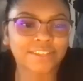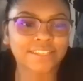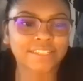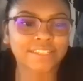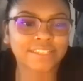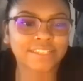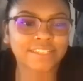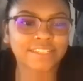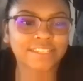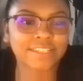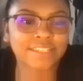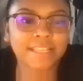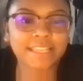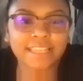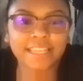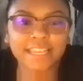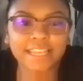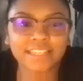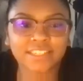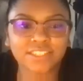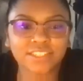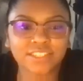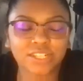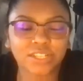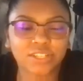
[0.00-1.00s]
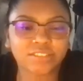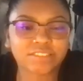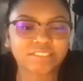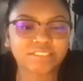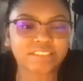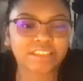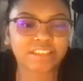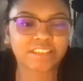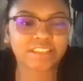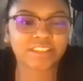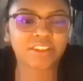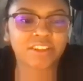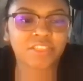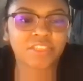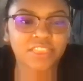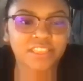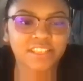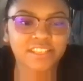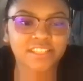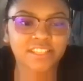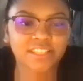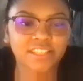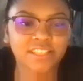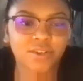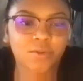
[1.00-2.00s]
I typically like to close out on
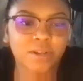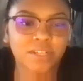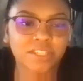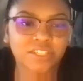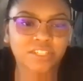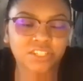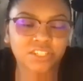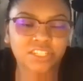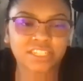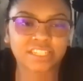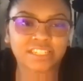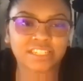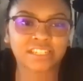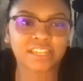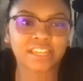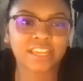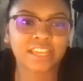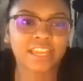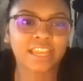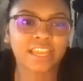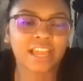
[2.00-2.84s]
this question.